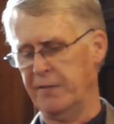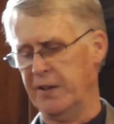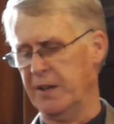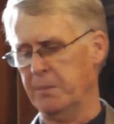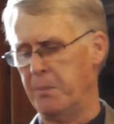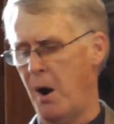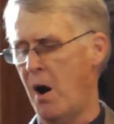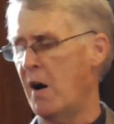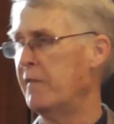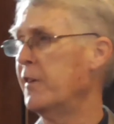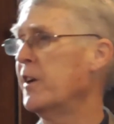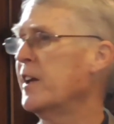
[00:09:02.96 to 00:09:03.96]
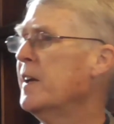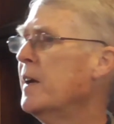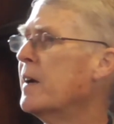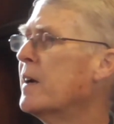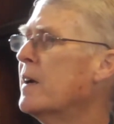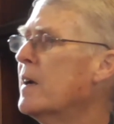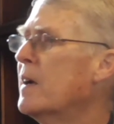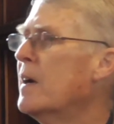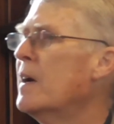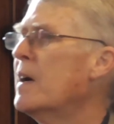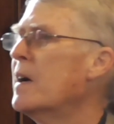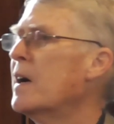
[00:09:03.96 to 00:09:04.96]
living in poverty,
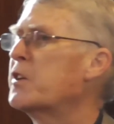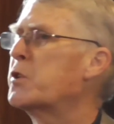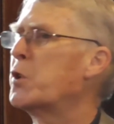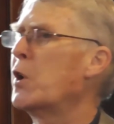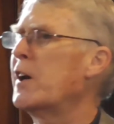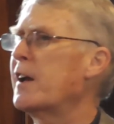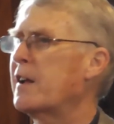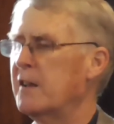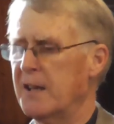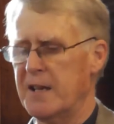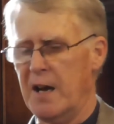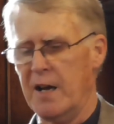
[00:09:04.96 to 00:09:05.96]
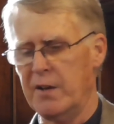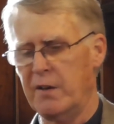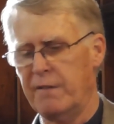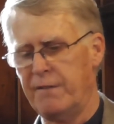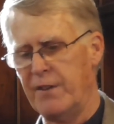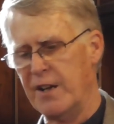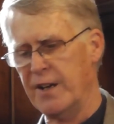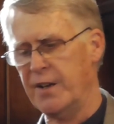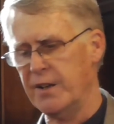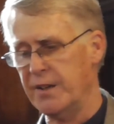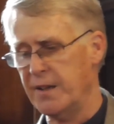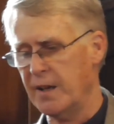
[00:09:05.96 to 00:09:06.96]
a critically
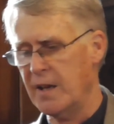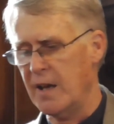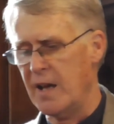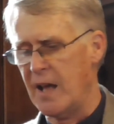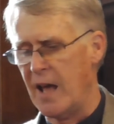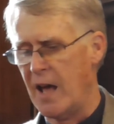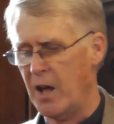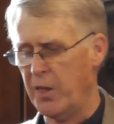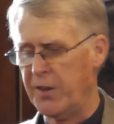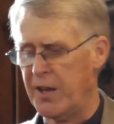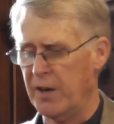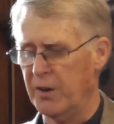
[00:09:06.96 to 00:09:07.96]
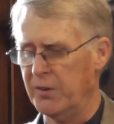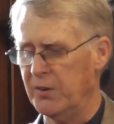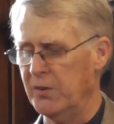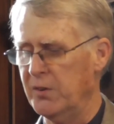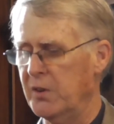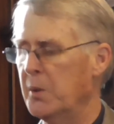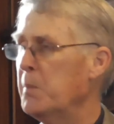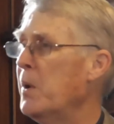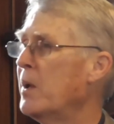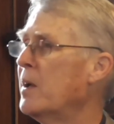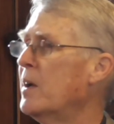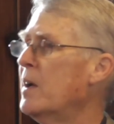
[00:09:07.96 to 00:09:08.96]
underfunded healthcare system,
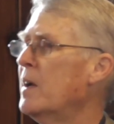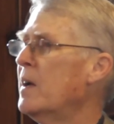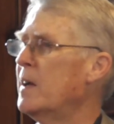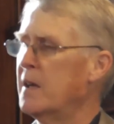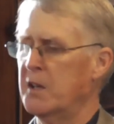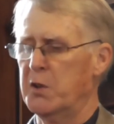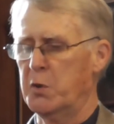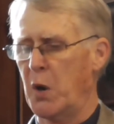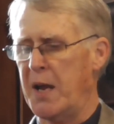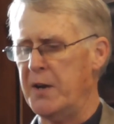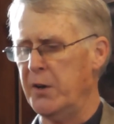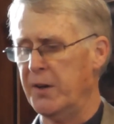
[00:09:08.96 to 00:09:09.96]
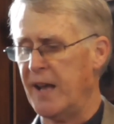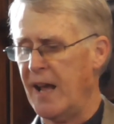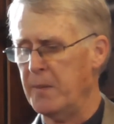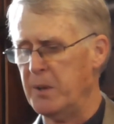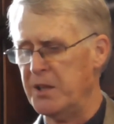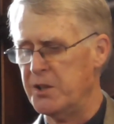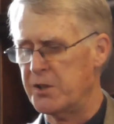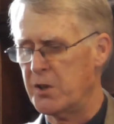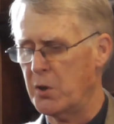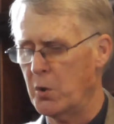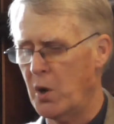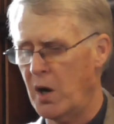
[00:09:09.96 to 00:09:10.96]
greater damage
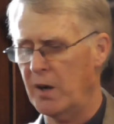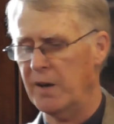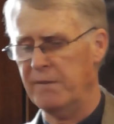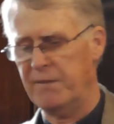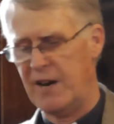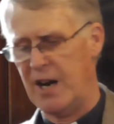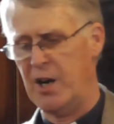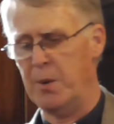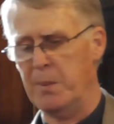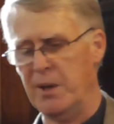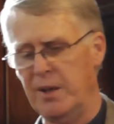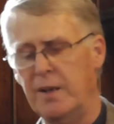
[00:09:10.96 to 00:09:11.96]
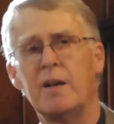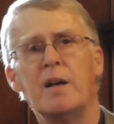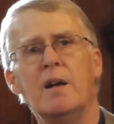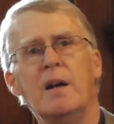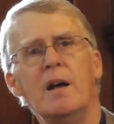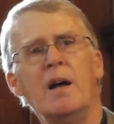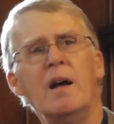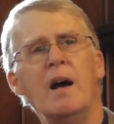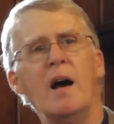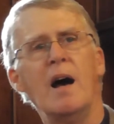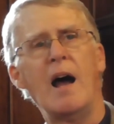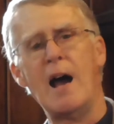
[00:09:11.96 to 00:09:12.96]
to our environment,
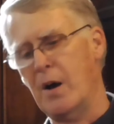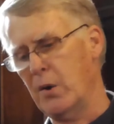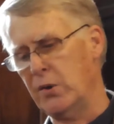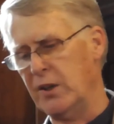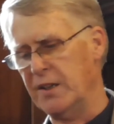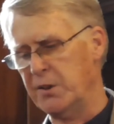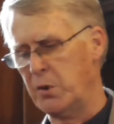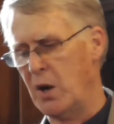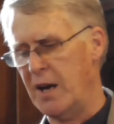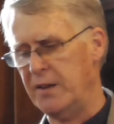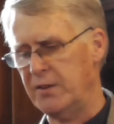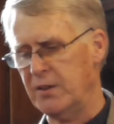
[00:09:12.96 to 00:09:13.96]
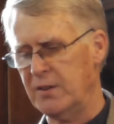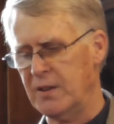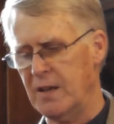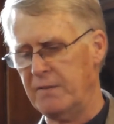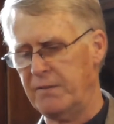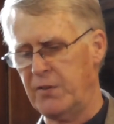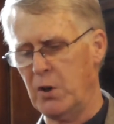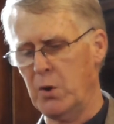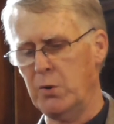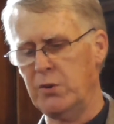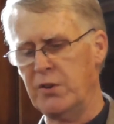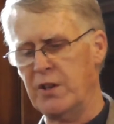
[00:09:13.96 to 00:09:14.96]
a housing crisis that
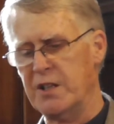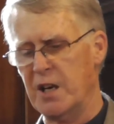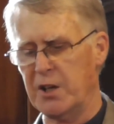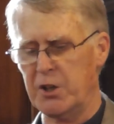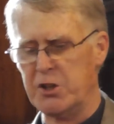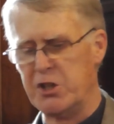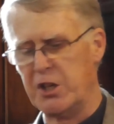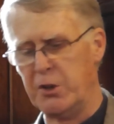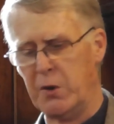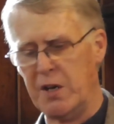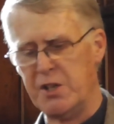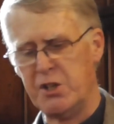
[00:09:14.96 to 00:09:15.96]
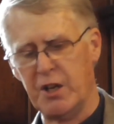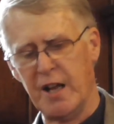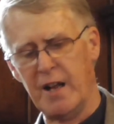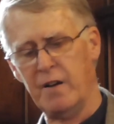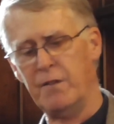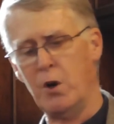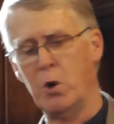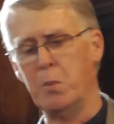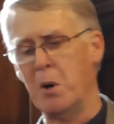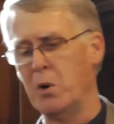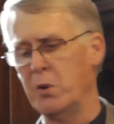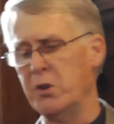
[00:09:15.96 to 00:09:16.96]
froze the younger generation out of
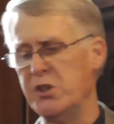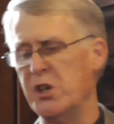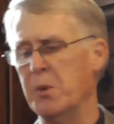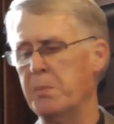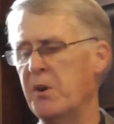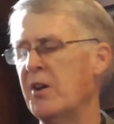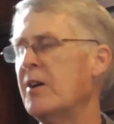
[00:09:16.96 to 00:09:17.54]
home ownership,